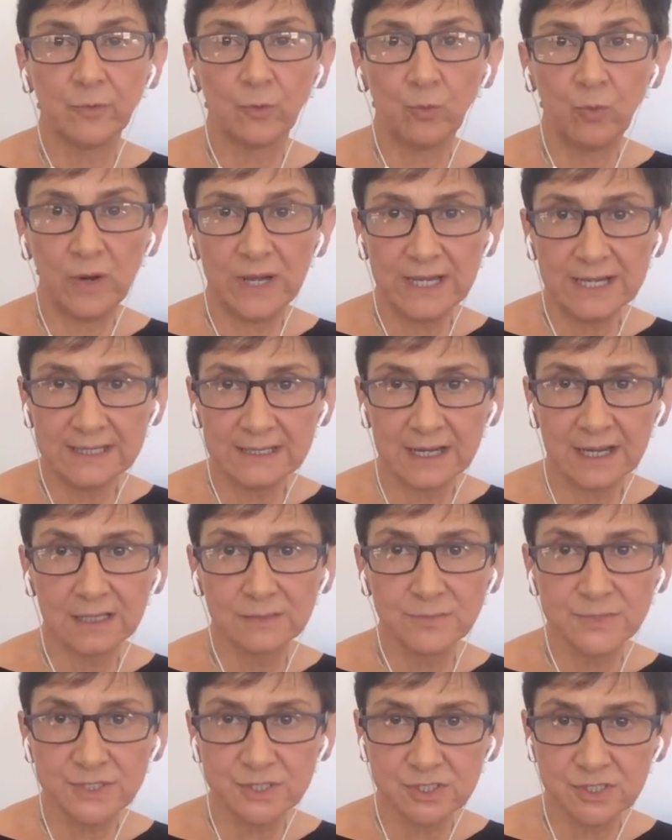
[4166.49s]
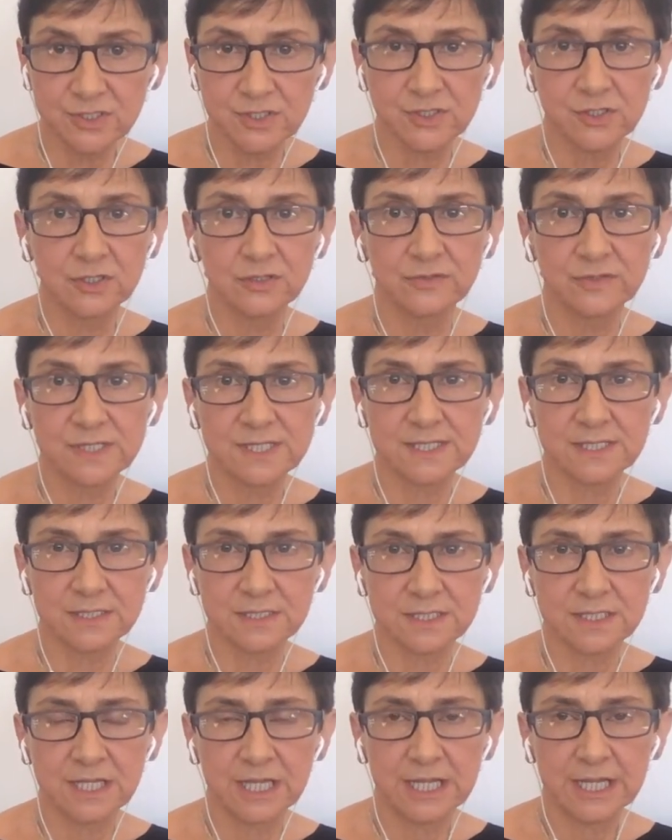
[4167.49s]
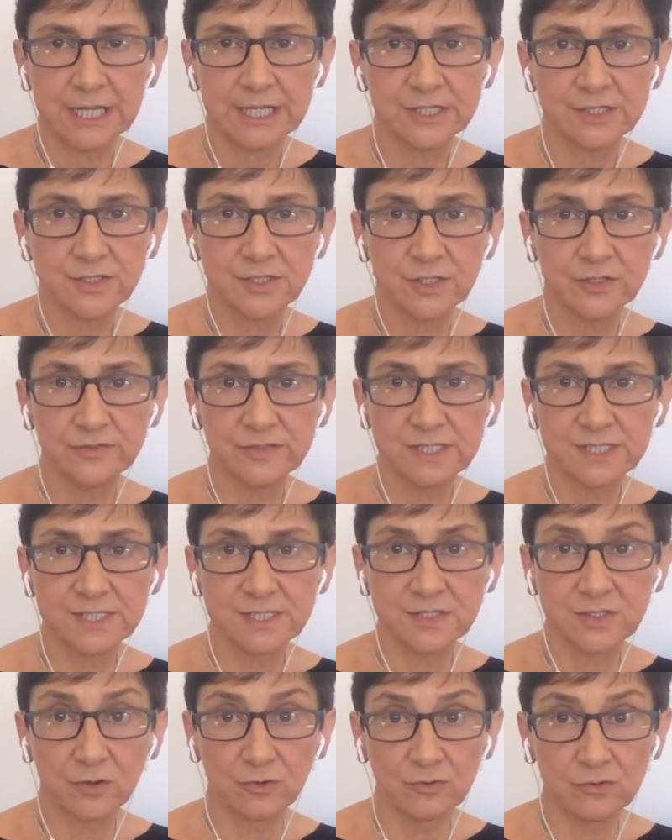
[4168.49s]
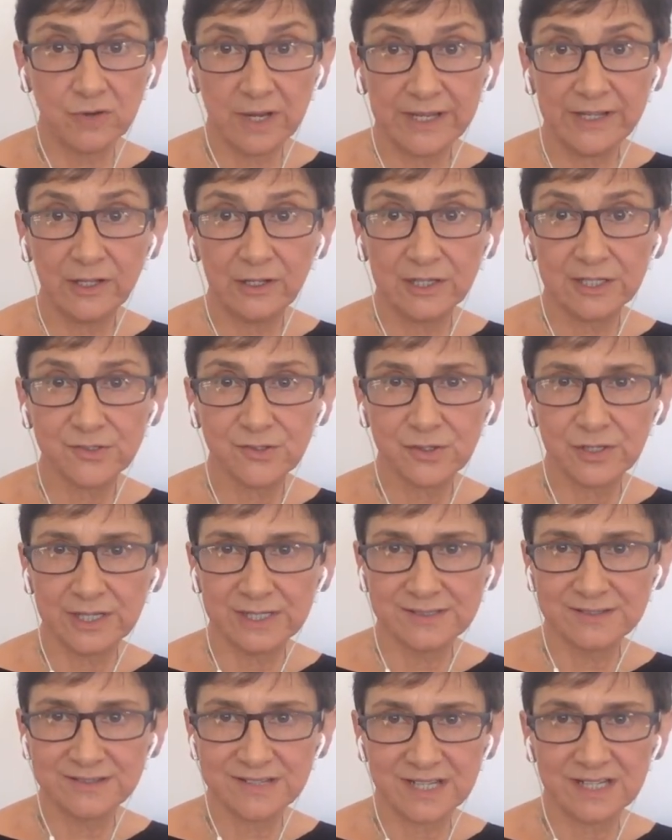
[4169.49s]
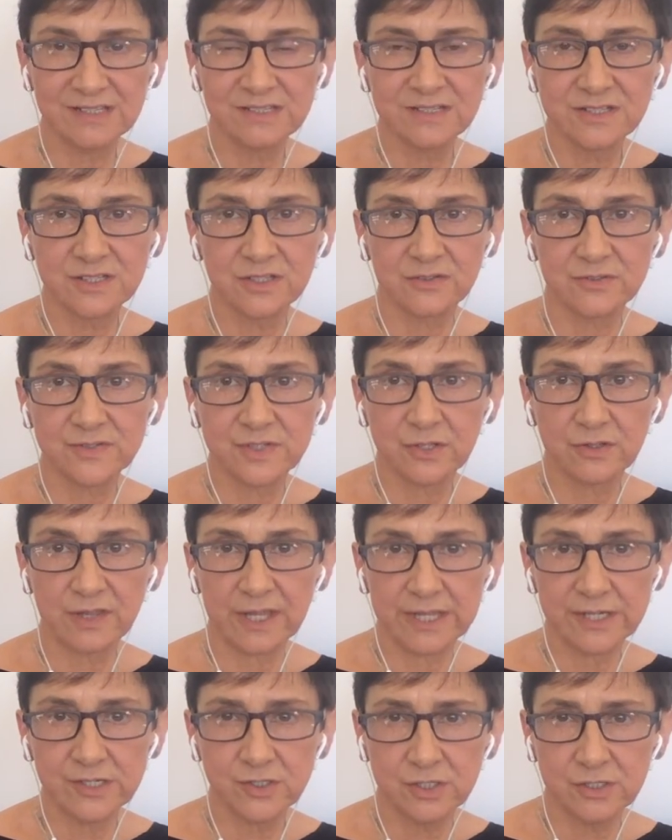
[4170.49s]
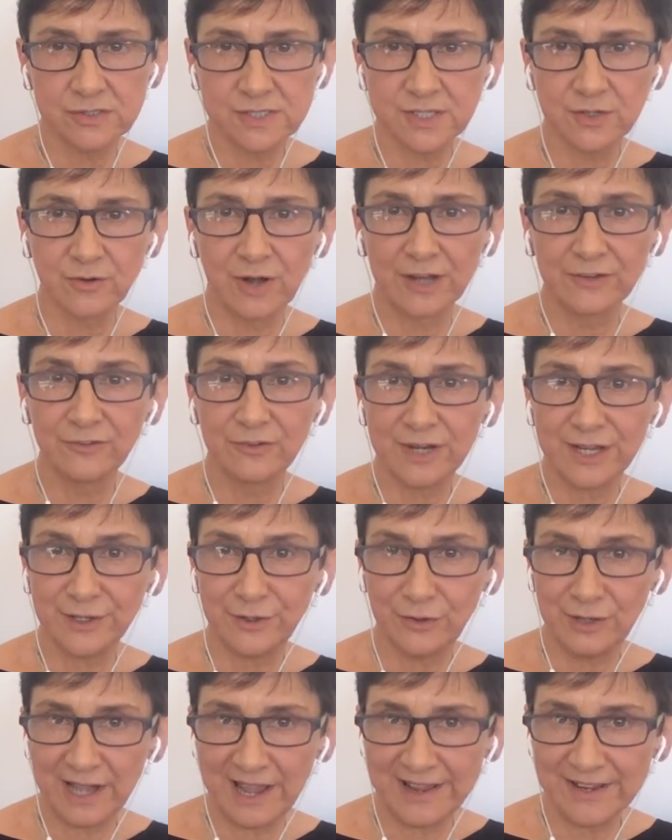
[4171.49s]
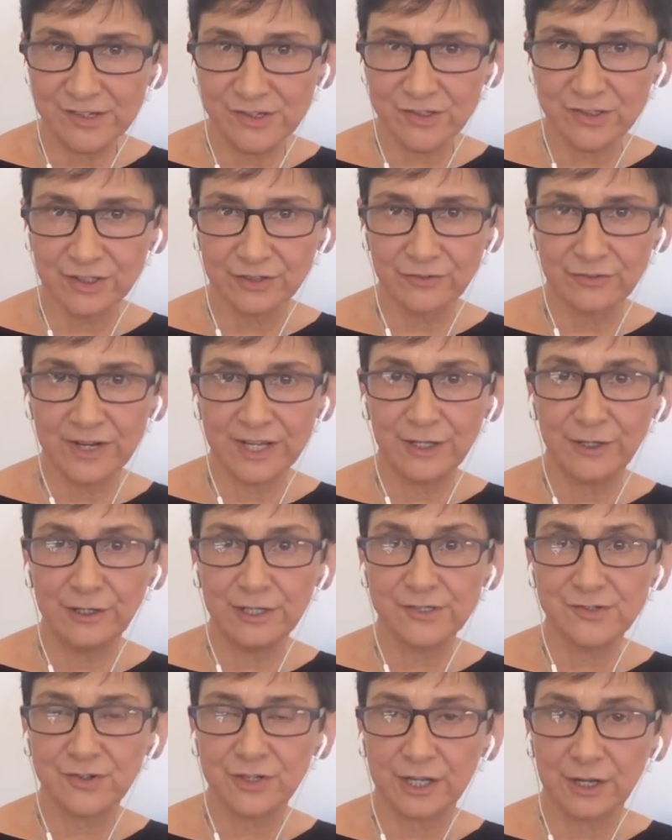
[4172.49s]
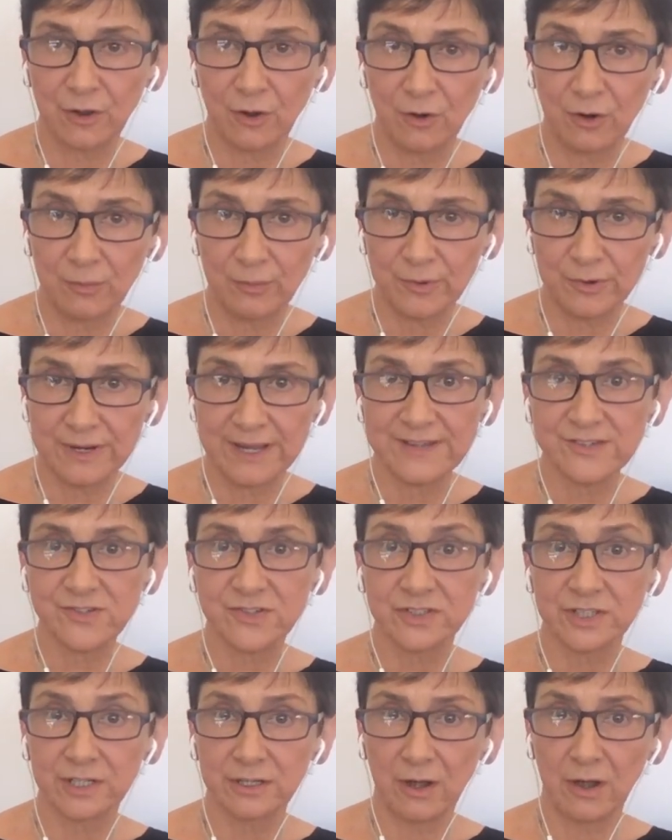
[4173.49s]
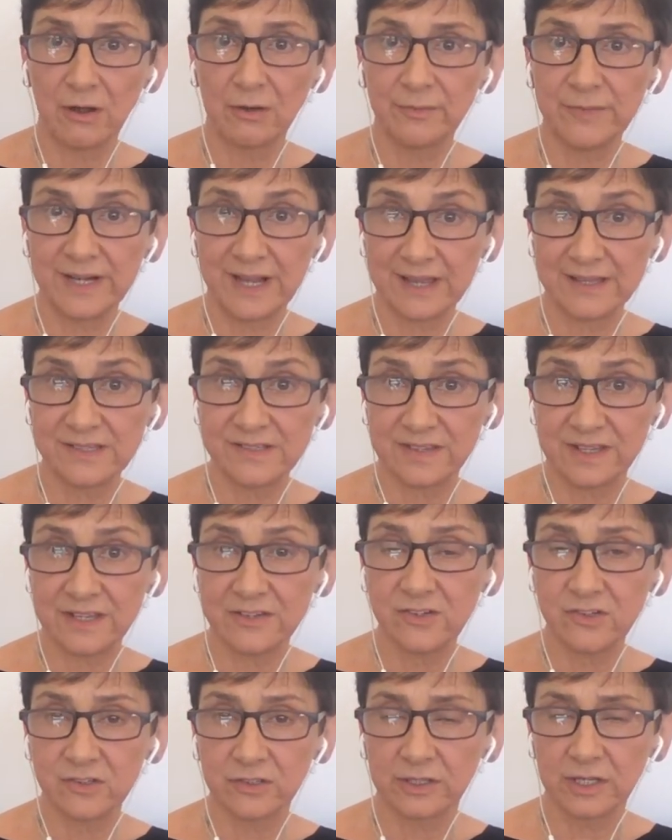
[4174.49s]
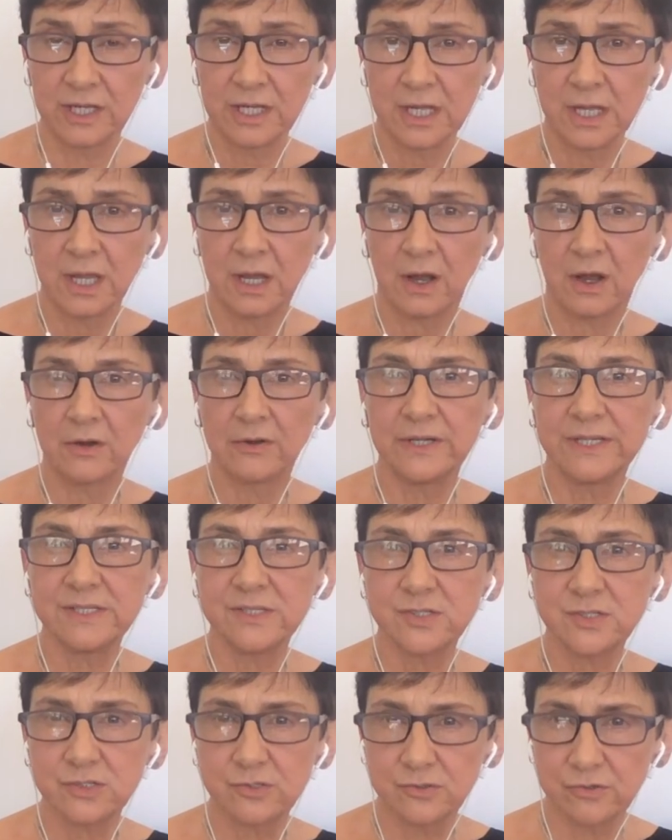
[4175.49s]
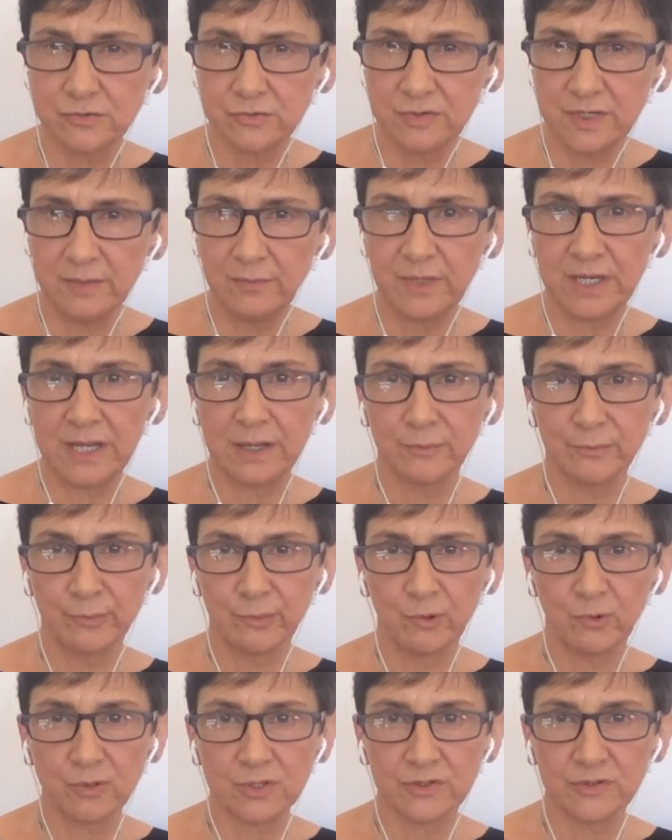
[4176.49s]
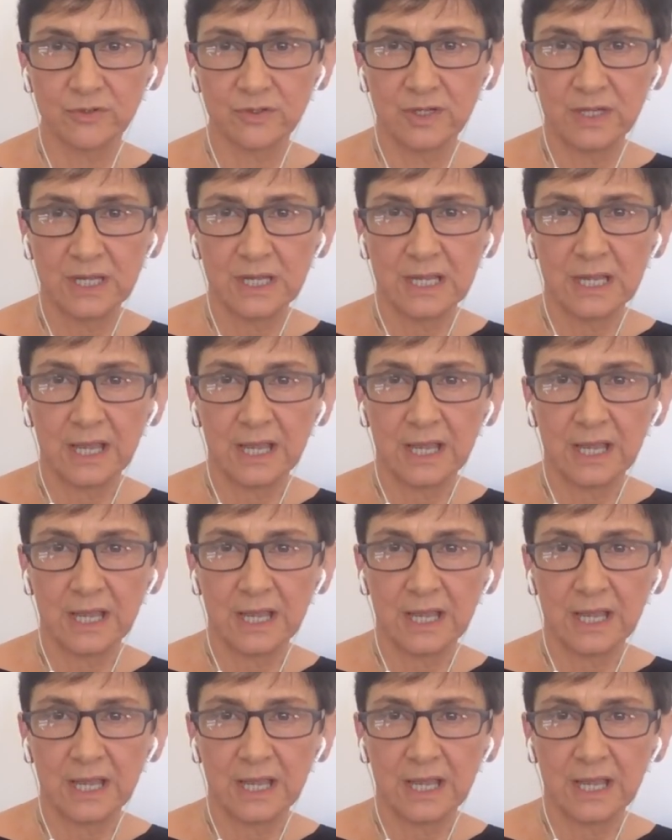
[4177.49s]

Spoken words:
When it comes to services, services are regulatory intensive. So the issues around regulation, regulatory cooperation and harmonization are extremely important.